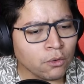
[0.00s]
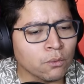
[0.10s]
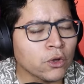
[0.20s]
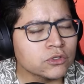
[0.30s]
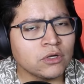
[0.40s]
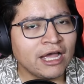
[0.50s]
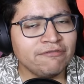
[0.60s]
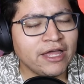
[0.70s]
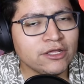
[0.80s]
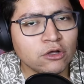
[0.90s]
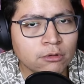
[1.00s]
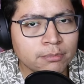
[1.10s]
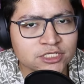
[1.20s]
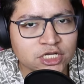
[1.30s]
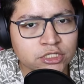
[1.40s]
We also have Dani Olmo
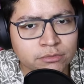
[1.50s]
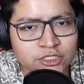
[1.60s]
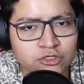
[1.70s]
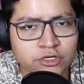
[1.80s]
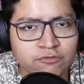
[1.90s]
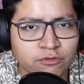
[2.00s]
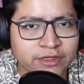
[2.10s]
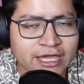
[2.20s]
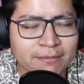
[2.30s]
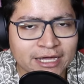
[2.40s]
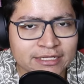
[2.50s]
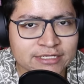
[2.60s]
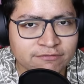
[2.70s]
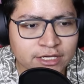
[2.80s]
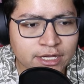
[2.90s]
potentially returning for that game against
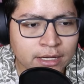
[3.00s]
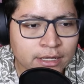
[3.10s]
Sevilla.